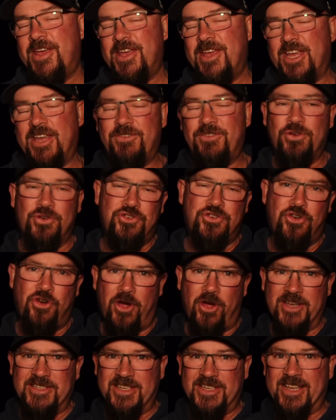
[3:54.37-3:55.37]
if you're
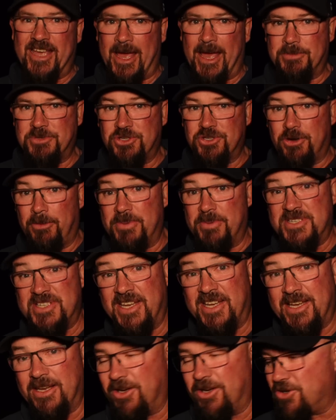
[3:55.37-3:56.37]
trying to capture a
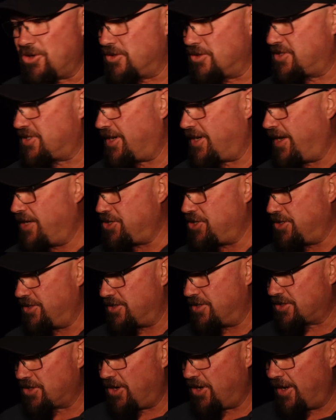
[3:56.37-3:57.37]
particular constellation in
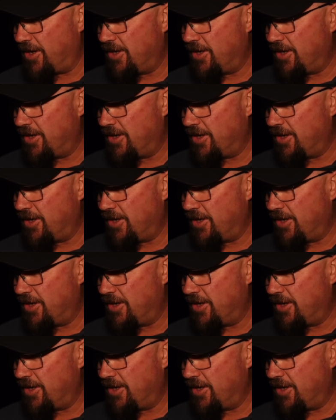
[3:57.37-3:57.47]
the sky.